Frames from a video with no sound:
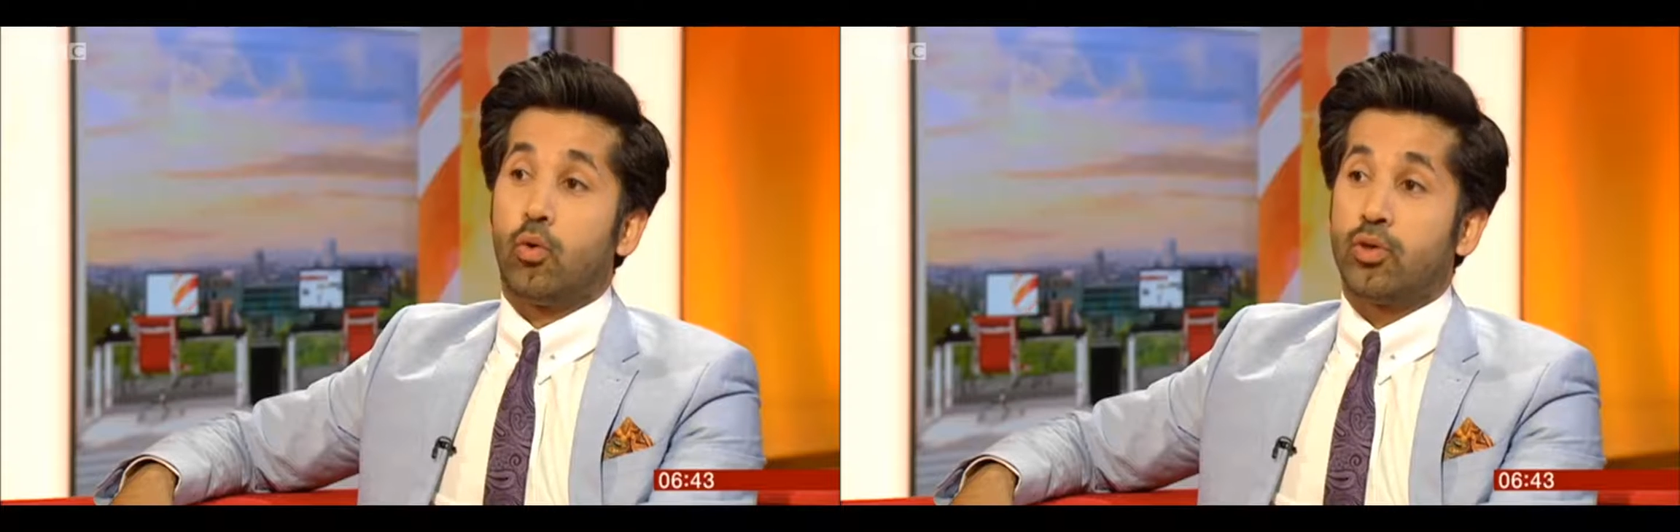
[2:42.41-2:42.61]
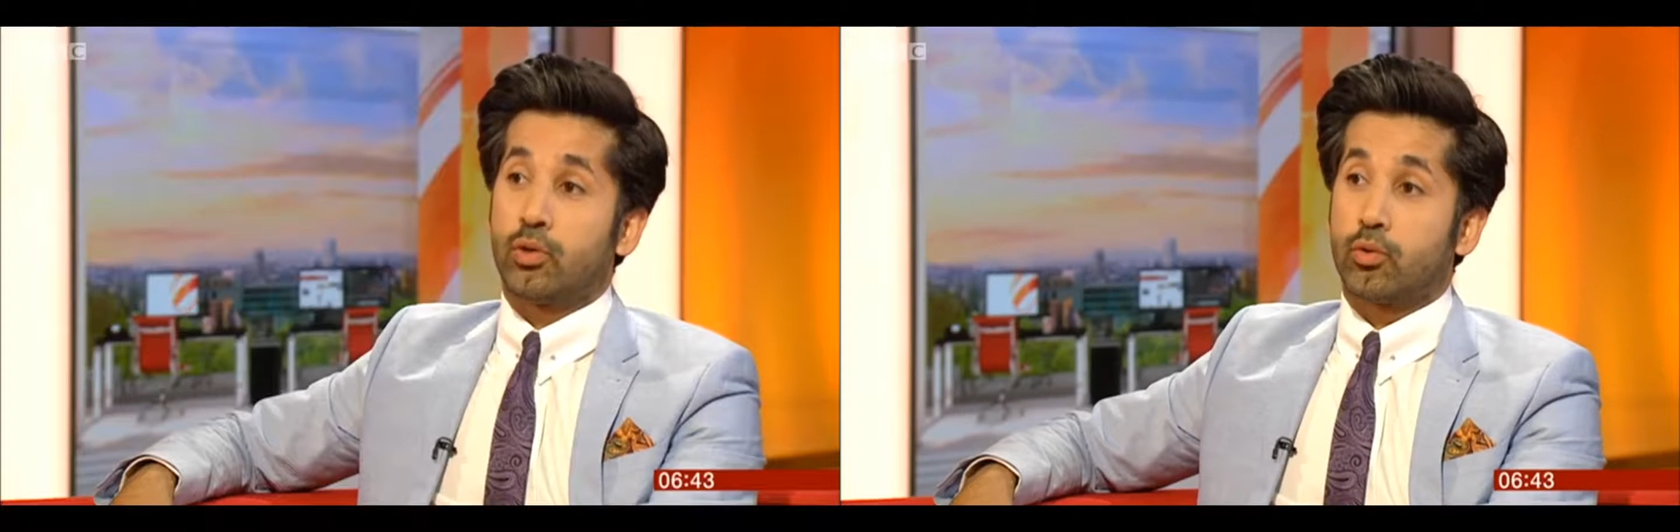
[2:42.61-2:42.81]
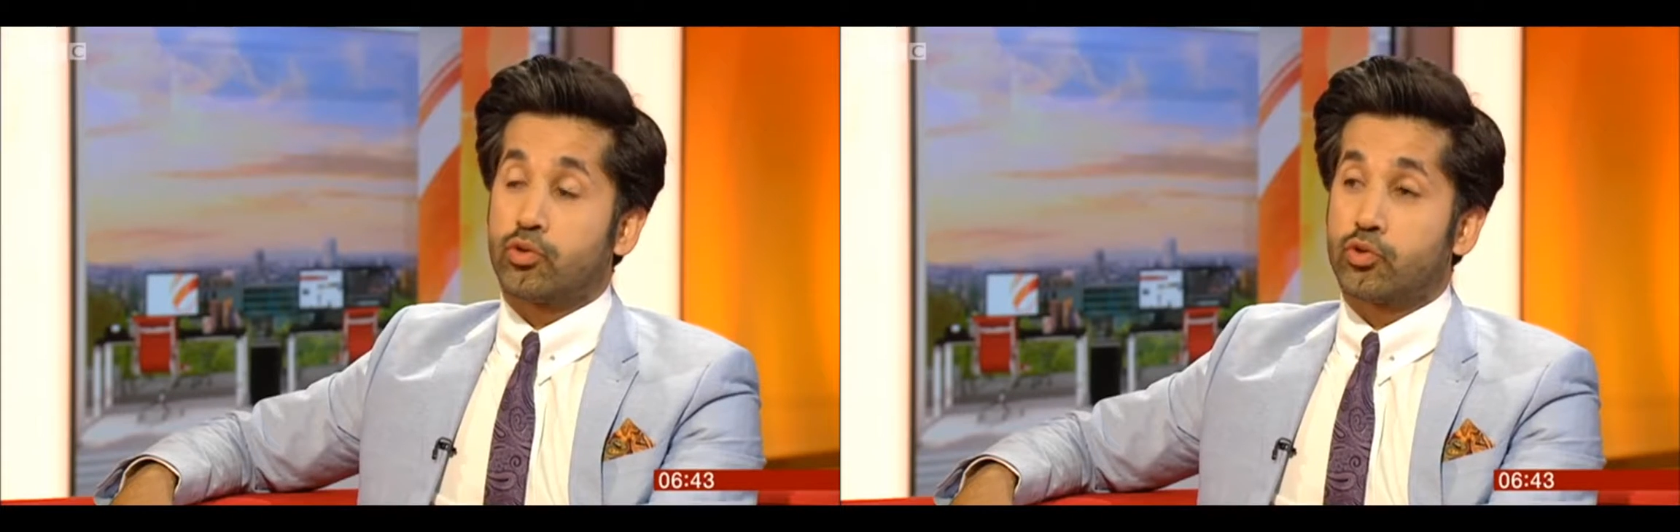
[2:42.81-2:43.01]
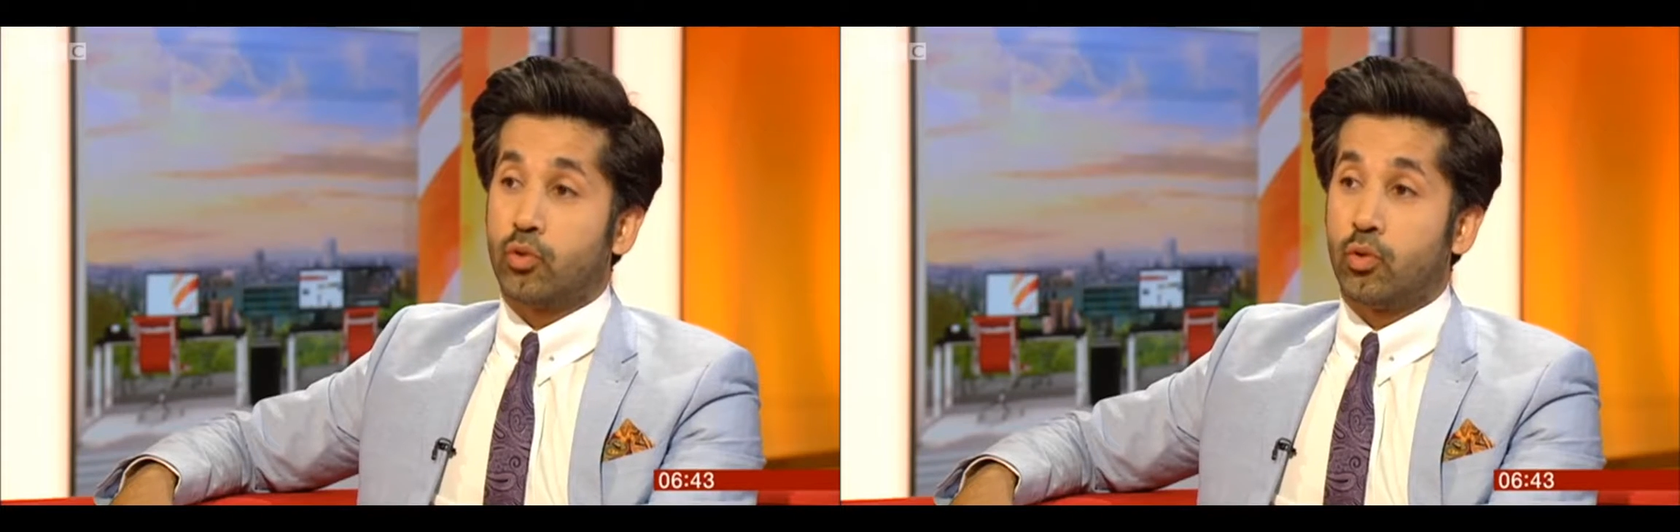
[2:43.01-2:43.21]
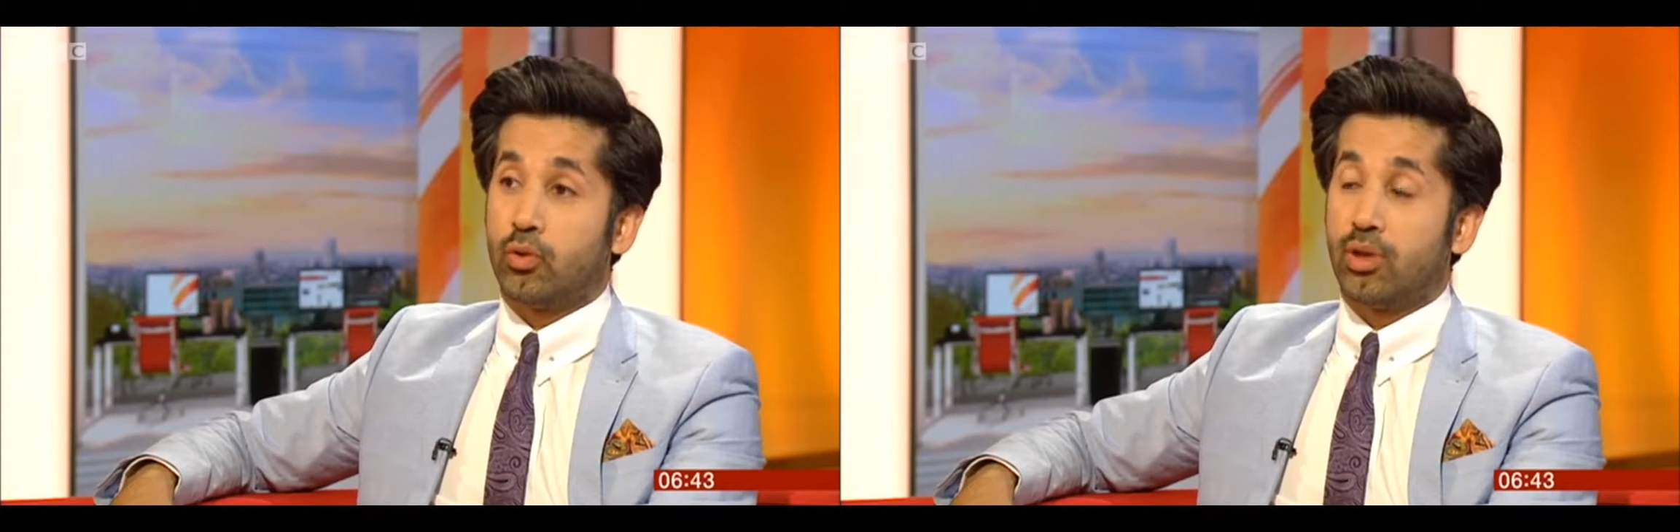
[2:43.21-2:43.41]
only
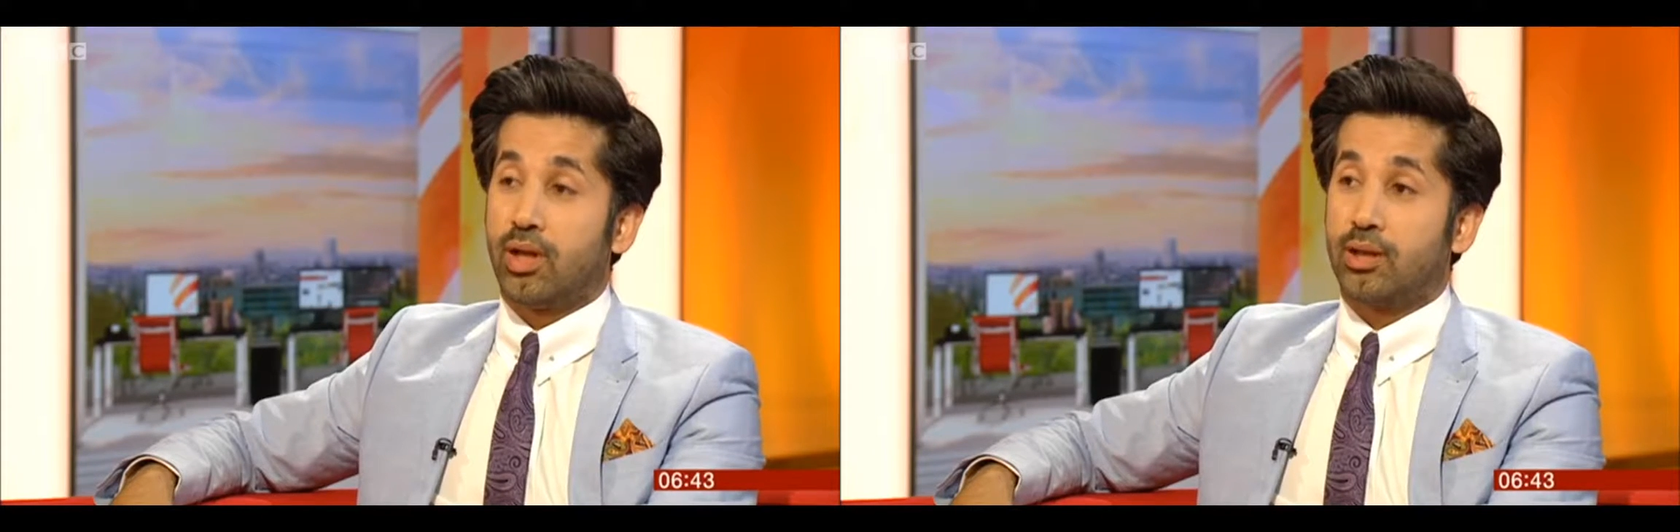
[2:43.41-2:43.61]
control